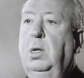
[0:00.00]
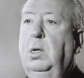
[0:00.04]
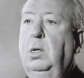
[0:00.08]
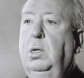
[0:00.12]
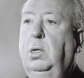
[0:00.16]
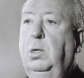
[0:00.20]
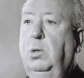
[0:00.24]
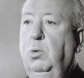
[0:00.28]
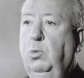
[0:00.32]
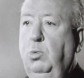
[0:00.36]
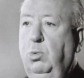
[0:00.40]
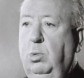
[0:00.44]

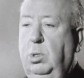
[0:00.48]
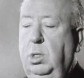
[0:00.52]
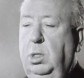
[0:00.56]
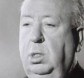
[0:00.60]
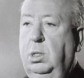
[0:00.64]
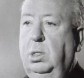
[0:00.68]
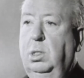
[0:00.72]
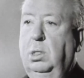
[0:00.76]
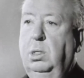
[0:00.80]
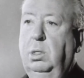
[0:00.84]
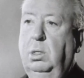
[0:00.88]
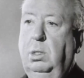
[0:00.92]
do
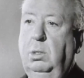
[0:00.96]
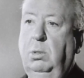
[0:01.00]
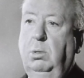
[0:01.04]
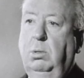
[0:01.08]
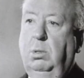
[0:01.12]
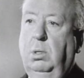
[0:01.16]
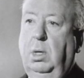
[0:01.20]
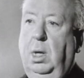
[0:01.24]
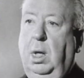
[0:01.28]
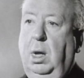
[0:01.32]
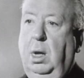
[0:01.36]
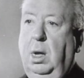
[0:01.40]
this and
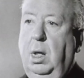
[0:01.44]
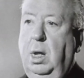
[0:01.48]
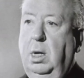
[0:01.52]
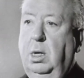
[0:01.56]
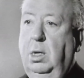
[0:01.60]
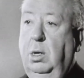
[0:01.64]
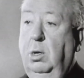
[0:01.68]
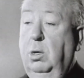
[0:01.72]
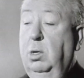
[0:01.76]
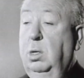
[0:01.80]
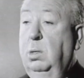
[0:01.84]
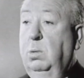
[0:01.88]
do that. I
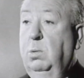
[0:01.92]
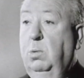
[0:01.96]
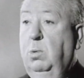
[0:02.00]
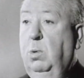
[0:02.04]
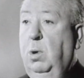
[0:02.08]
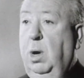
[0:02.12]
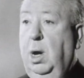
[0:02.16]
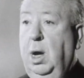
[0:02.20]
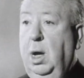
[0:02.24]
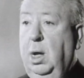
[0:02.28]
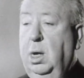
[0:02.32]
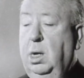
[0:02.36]
tell them
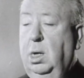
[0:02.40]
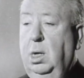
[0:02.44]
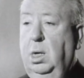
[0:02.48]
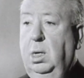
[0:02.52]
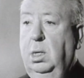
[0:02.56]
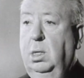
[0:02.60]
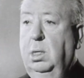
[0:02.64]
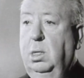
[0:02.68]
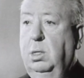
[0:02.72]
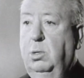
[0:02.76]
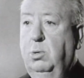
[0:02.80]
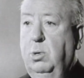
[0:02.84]
quietly
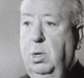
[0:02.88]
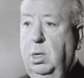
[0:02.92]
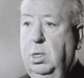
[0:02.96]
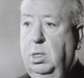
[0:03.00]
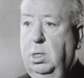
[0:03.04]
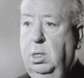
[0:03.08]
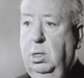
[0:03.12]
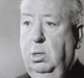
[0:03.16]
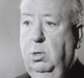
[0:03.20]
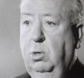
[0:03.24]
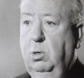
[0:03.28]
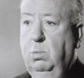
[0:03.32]
in the
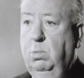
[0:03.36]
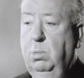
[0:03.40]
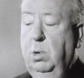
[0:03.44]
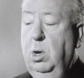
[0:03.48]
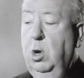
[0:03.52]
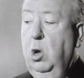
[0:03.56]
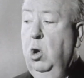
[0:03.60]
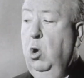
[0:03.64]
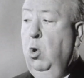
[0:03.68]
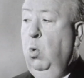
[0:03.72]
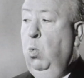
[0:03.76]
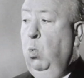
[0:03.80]
dressing room
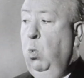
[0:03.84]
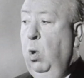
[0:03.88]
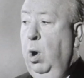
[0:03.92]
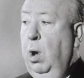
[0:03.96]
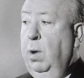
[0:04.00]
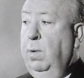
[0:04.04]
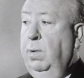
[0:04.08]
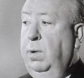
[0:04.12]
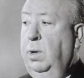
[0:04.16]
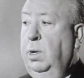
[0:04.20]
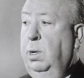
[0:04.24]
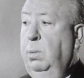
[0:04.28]

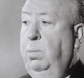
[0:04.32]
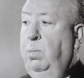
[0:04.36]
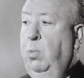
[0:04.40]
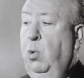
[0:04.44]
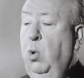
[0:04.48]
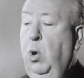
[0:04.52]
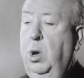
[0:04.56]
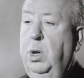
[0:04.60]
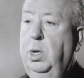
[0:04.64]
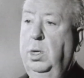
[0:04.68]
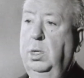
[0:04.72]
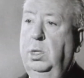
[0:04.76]
what the
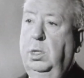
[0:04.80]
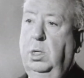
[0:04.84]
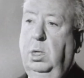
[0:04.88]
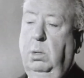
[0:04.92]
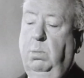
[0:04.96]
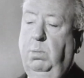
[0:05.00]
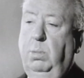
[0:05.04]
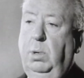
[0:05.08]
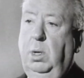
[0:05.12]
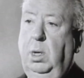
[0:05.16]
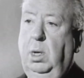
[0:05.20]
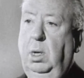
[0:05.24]
points
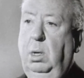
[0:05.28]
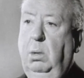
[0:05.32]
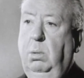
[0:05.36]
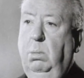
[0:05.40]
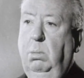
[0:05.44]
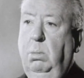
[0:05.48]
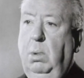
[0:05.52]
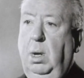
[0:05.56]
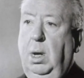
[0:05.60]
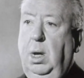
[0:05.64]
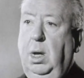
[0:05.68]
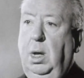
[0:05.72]
are
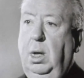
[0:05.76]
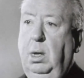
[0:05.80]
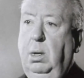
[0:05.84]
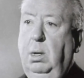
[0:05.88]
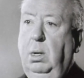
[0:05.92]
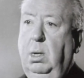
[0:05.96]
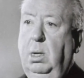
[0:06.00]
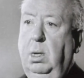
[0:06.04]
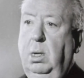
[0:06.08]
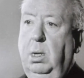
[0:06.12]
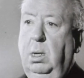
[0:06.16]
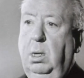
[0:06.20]
being made
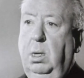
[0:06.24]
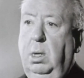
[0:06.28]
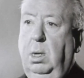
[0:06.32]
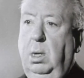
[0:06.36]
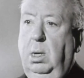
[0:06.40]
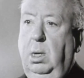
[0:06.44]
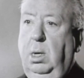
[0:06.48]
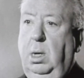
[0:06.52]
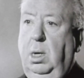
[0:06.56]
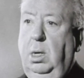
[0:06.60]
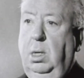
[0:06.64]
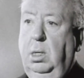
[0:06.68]

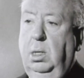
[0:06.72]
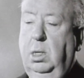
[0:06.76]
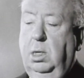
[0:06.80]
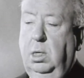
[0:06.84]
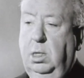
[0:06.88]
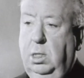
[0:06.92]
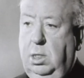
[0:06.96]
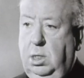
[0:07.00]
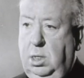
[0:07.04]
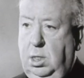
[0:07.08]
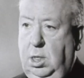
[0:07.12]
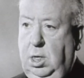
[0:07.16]
in
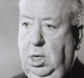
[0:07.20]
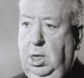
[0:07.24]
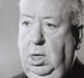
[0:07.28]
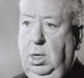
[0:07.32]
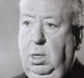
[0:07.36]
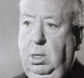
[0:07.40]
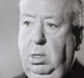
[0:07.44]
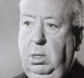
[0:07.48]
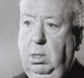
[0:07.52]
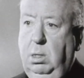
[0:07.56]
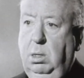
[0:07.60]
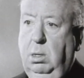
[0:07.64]
this
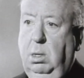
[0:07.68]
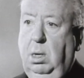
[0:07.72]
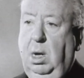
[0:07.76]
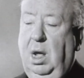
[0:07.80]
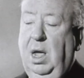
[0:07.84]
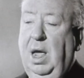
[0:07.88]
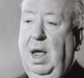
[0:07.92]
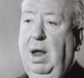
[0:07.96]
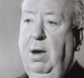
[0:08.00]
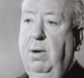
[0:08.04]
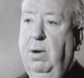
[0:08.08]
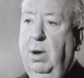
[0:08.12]
scene, the
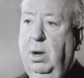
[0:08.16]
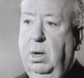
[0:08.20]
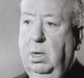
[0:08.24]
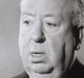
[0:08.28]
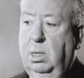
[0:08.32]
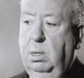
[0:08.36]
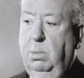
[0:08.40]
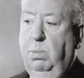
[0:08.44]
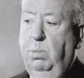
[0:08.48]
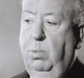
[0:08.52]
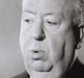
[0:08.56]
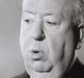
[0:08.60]

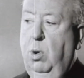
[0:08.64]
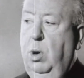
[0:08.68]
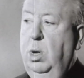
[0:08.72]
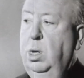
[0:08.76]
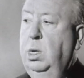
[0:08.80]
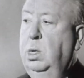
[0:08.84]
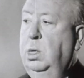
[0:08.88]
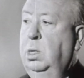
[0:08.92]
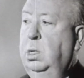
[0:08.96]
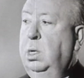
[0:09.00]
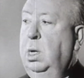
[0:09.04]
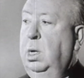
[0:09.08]
character
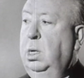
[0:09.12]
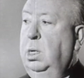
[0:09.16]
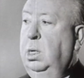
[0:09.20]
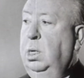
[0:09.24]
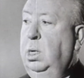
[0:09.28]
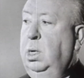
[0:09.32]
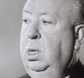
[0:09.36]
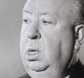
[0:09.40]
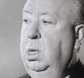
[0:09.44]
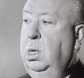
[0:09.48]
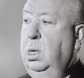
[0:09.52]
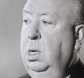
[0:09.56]
points and
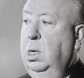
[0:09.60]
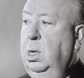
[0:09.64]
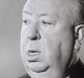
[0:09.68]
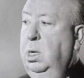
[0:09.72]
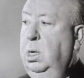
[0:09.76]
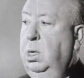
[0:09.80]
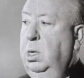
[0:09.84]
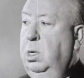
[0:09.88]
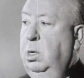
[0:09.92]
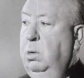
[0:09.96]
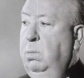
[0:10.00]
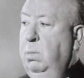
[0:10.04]
the
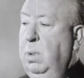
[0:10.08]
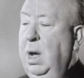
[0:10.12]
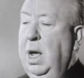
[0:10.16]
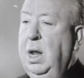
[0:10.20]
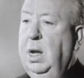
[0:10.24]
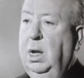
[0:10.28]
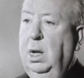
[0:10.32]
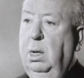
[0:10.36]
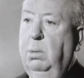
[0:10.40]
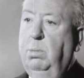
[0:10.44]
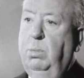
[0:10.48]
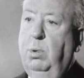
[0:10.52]

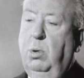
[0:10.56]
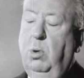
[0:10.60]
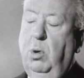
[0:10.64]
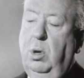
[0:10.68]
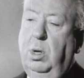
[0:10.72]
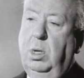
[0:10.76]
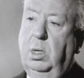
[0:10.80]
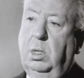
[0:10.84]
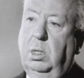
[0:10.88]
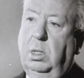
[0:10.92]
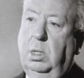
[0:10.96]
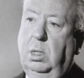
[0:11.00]
dramatic
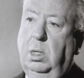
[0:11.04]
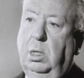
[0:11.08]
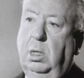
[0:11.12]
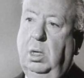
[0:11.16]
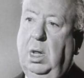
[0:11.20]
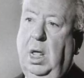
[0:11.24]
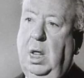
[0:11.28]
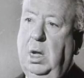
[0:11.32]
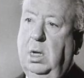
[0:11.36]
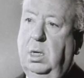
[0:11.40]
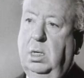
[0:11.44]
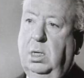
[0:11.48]
points,
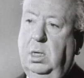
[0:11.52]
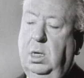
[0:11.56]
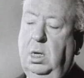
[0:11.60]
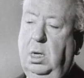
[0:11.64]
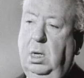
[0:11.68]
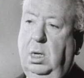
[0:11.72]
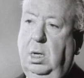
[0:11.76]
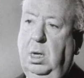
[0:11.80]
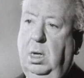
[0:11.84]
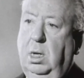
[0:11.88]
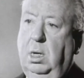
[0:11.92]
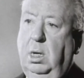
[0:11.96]
and that's
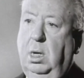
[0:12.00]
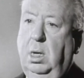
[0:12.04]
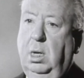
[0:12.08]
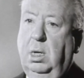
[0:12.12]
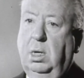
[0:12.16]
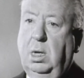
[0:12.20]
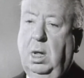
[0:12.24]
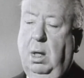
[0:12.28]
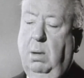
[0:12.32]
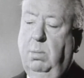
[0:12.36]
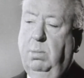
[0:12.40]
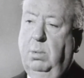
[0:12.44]
it. Then
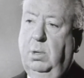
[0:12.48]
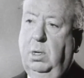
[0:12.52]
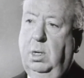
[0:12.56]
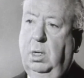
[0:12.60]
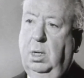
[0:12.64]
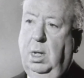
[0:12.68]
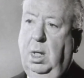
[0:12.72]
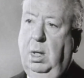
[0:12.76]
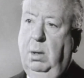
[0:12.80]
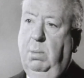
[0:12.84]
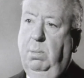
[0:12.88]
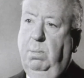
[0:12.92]
it's up to
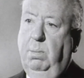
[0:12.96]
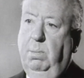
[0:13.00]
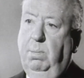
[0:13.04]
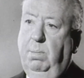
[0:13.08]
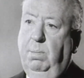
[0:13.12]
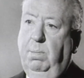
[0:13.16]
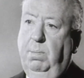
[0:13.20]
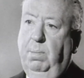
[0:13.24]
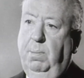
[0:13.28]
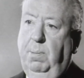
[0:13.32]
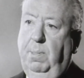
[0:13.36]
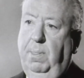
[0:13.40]
them.
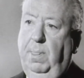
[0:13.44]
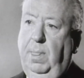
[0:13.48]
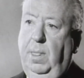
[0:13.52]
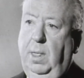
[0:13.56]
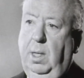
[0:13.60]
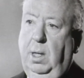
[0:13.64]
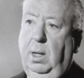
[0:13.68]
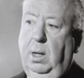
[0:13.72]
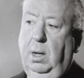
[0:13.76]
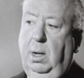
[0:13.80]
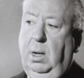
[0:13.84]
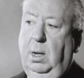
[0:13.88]

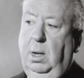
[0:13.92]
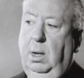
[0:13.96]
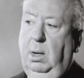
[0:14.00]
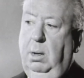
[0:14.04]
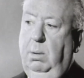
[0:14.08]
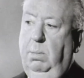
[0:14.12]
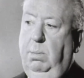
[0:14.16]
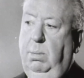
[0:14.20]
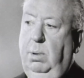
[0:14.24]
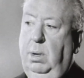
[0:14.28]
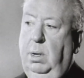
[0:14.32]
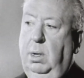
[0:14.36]

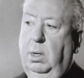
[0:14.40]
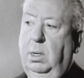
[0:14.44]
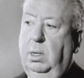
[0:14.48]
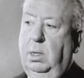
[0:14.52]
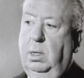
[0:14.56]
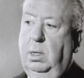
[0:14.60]
But